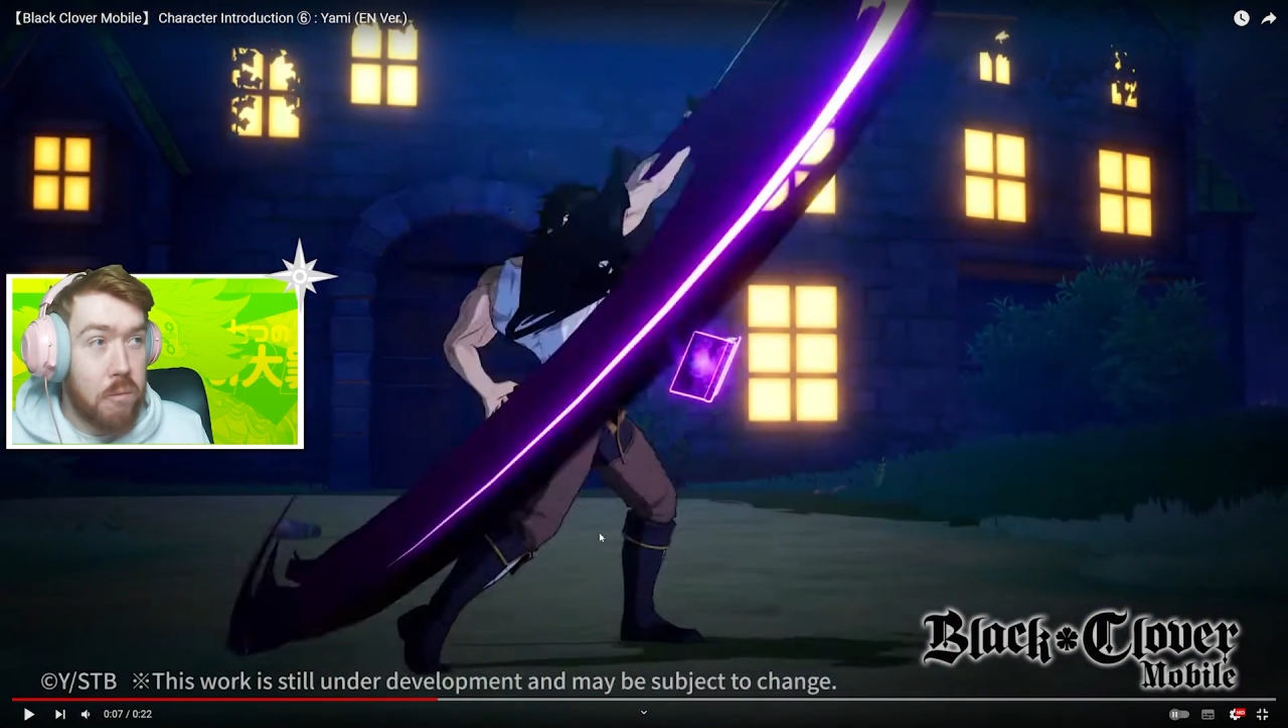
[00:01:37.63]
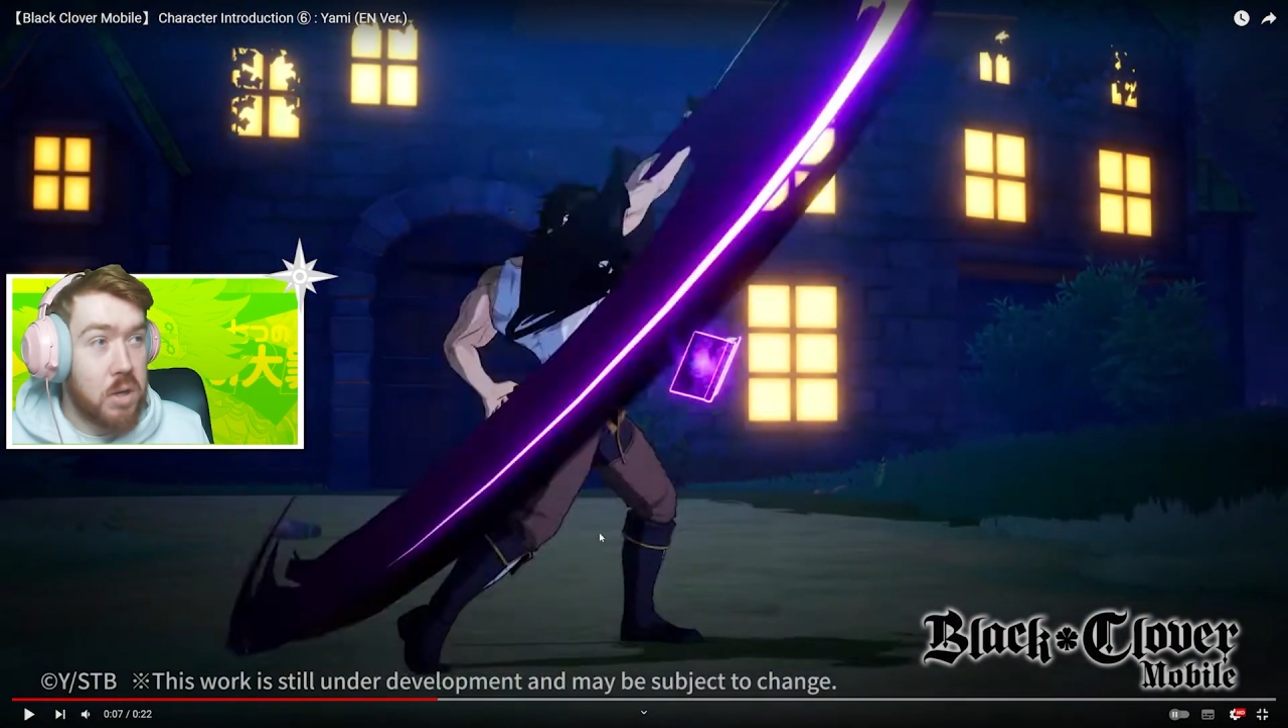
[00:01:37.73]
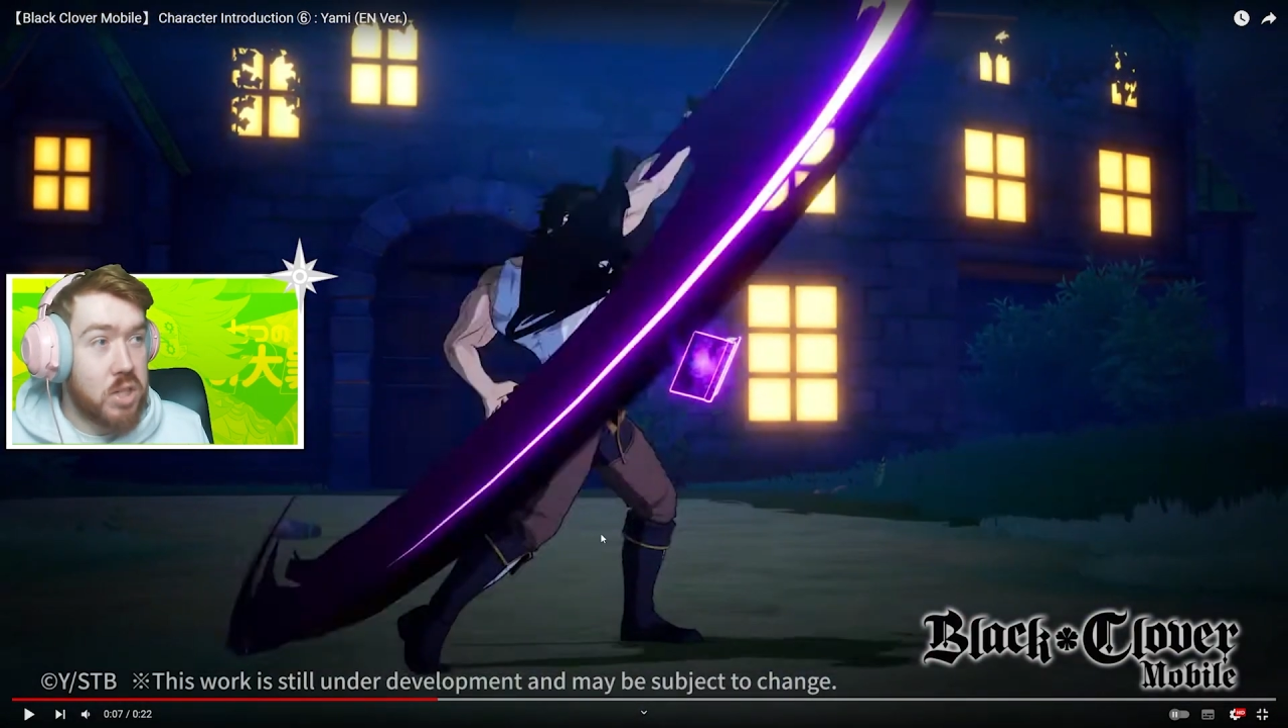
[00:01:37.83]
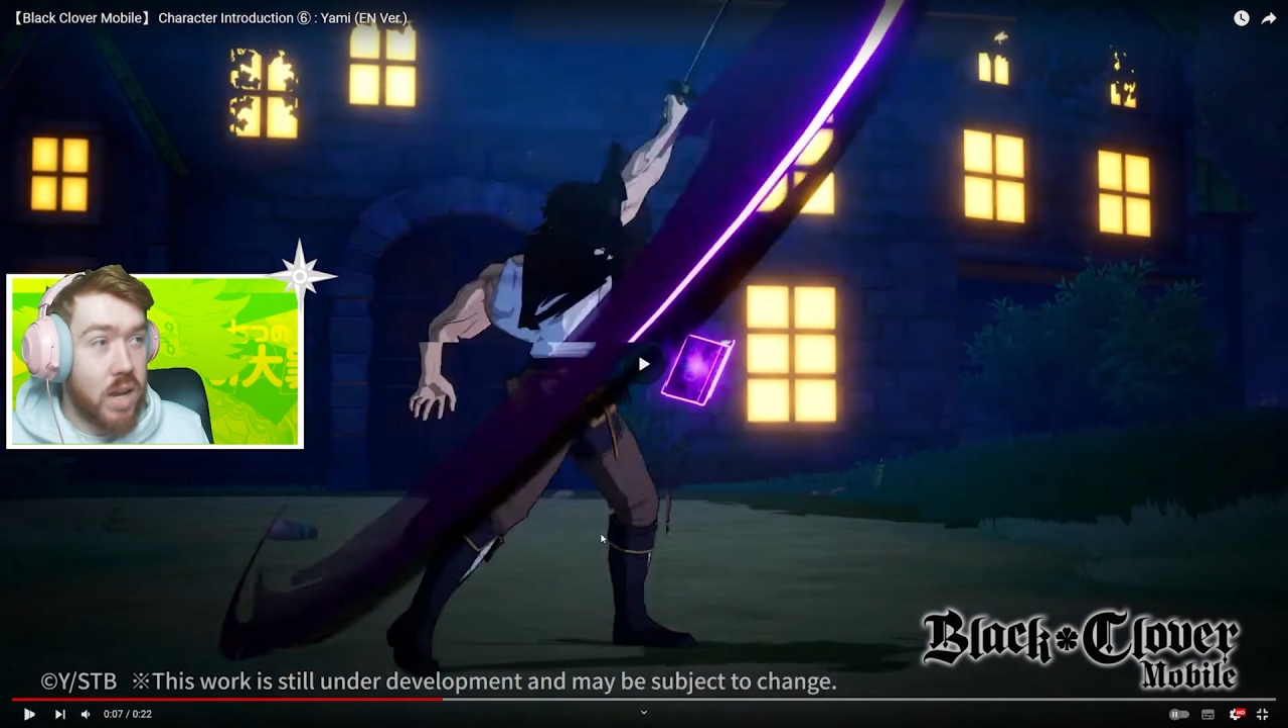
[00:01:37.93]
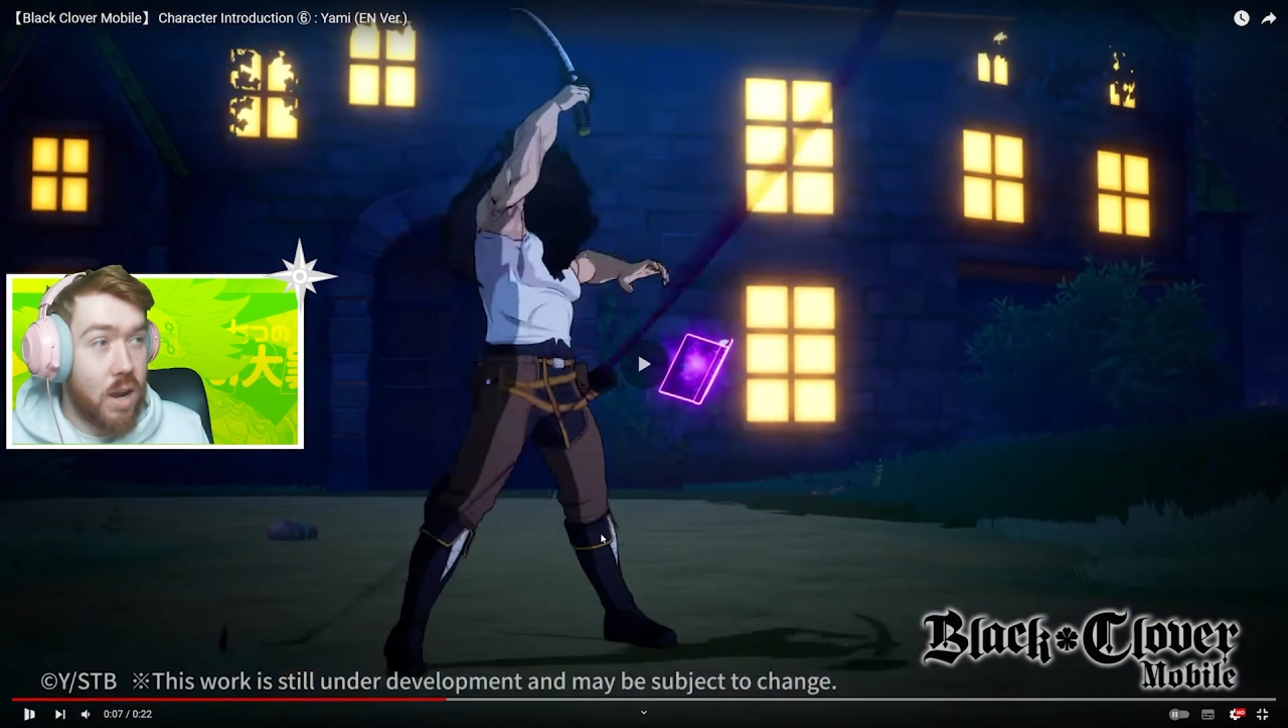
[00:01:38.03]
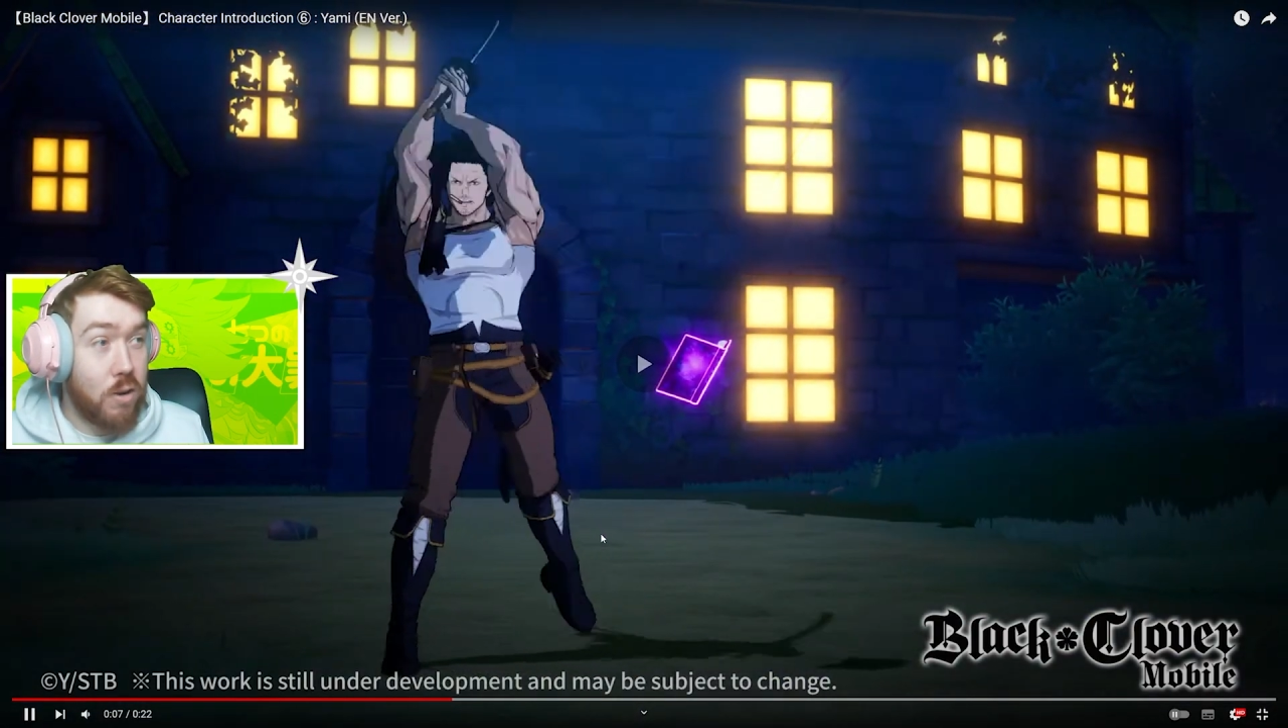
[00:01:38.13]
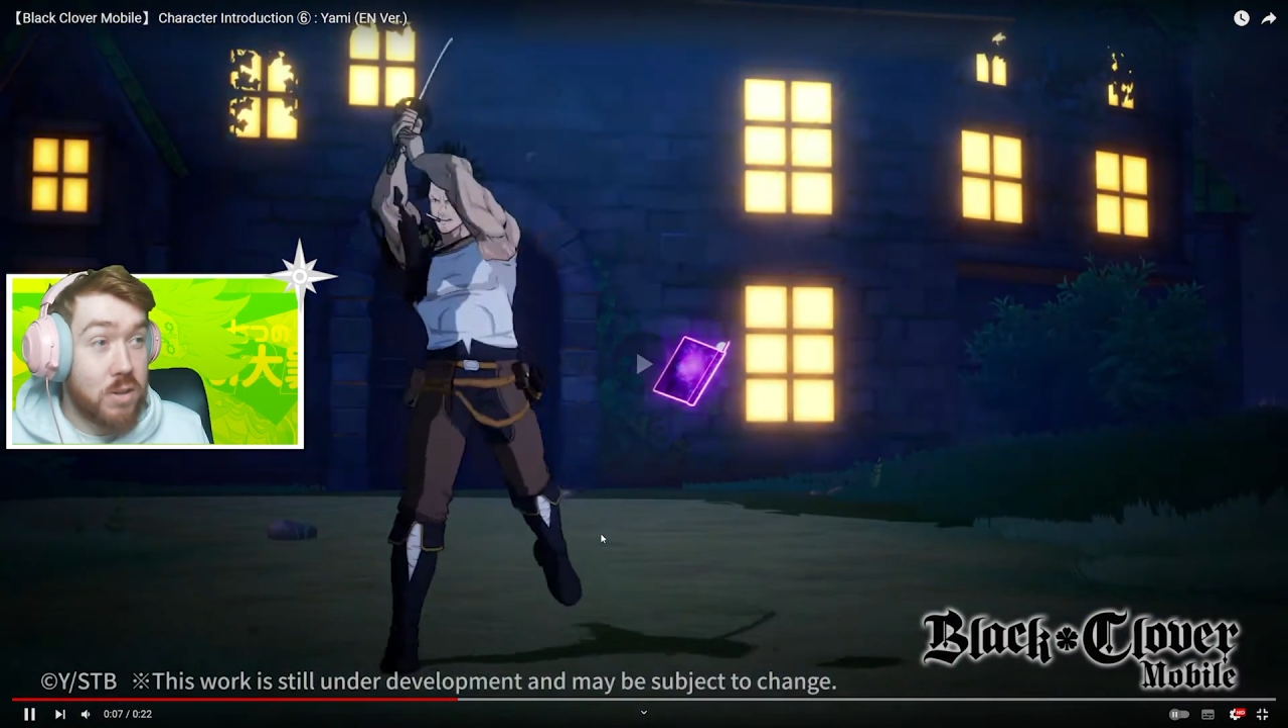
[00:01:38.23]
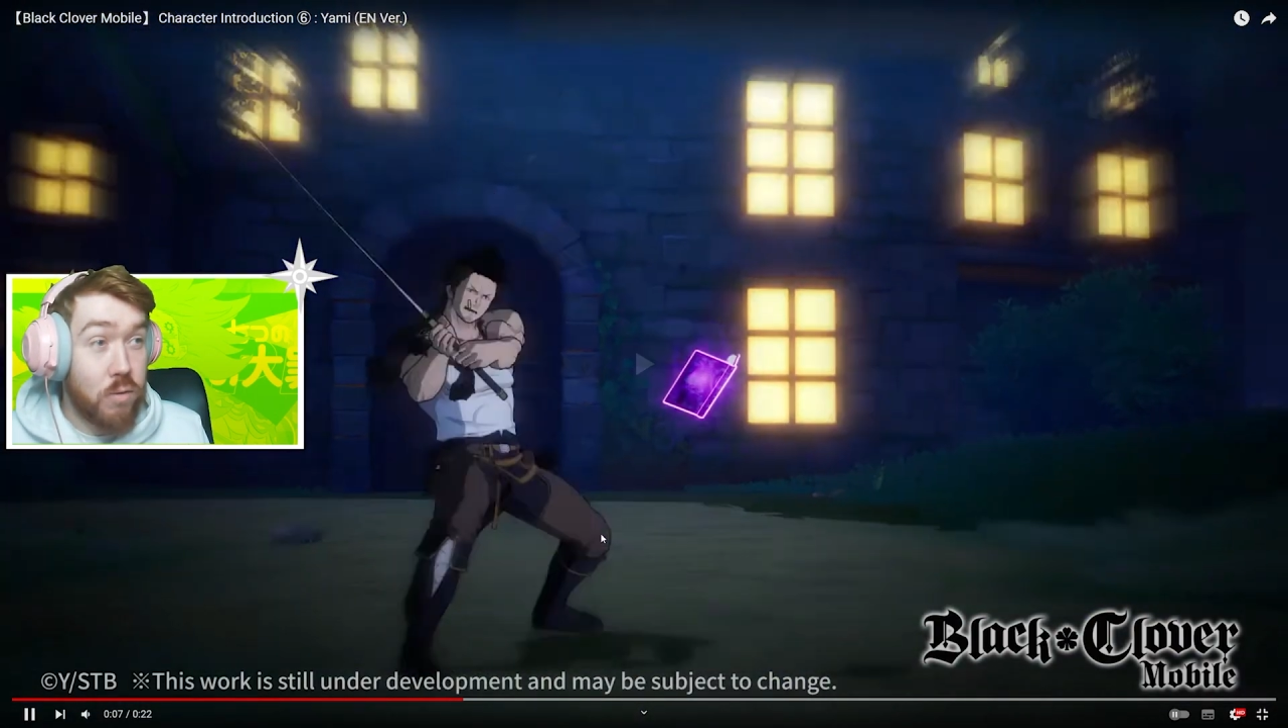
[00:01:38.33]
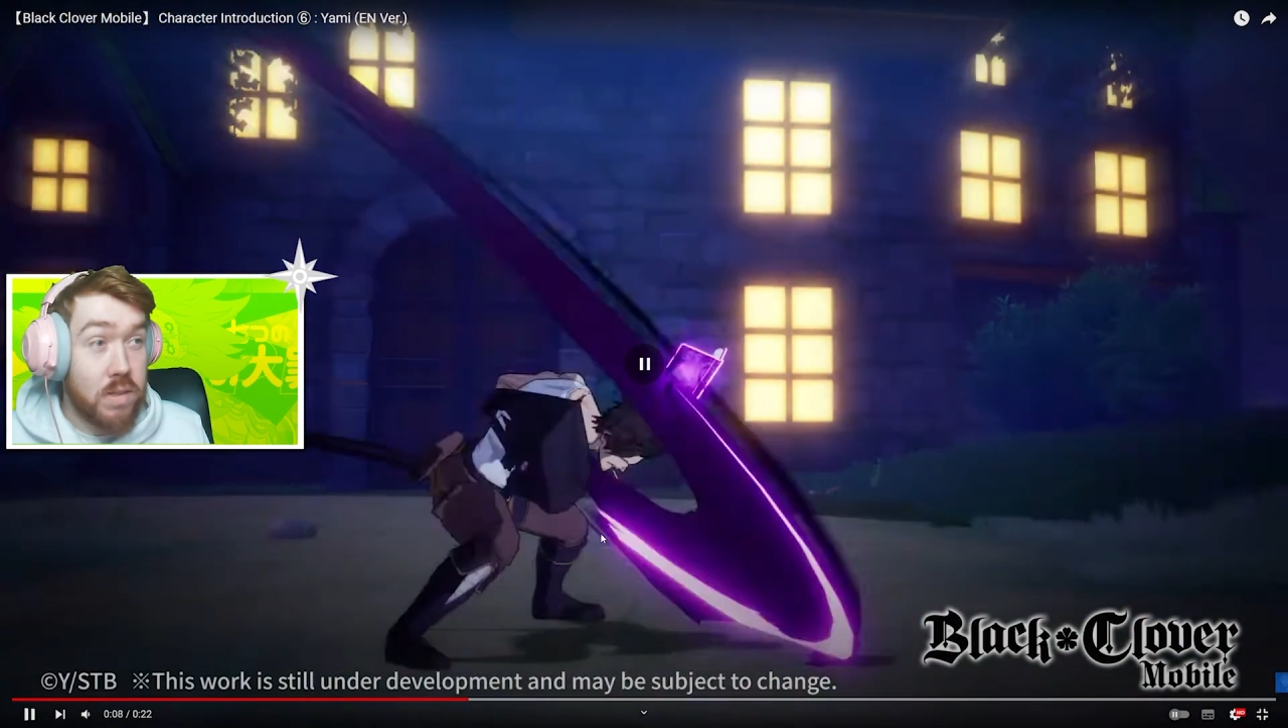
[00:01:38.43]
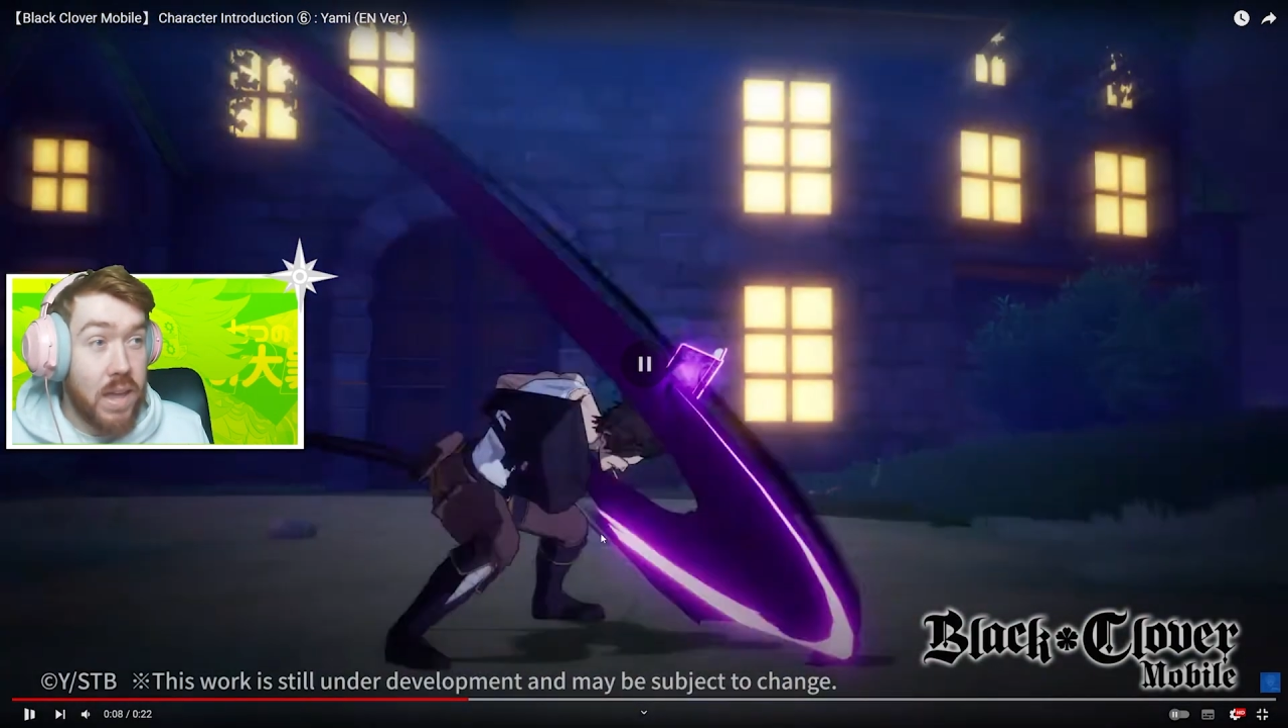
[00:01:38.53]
which looks,